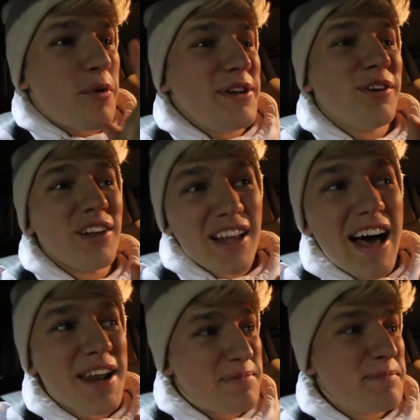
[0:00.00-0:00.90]
We know a
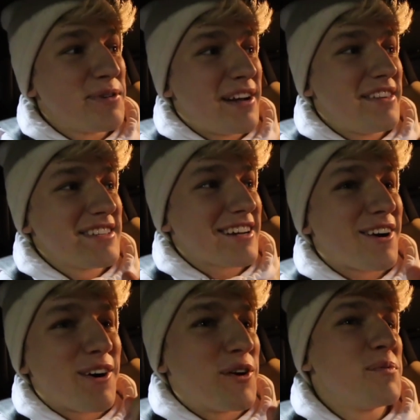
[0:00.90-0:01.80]
lot of people here. This is like
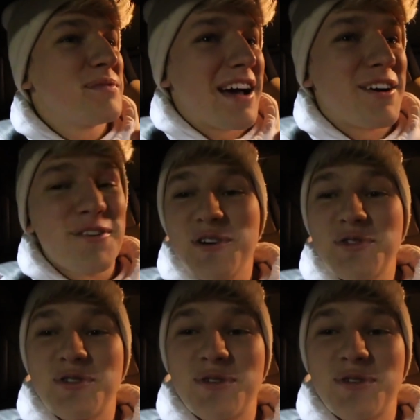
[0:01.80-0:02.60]
our hometown grocery